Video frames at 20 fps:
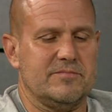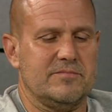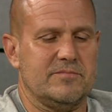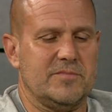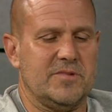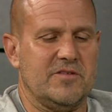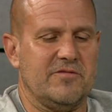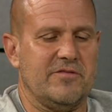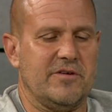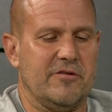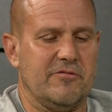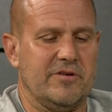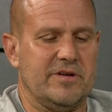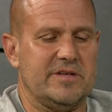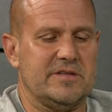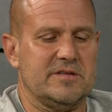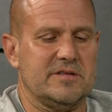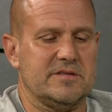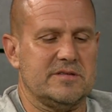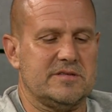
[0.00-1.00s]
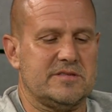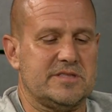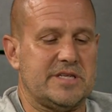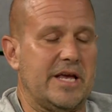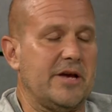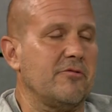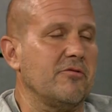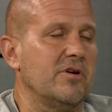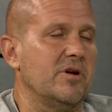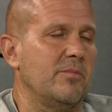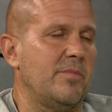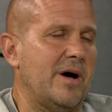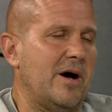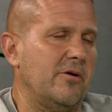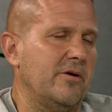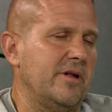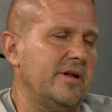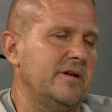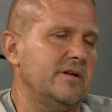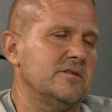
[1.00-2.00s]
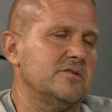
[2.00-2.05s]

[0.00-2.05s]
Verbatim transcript: they're very sacred about it.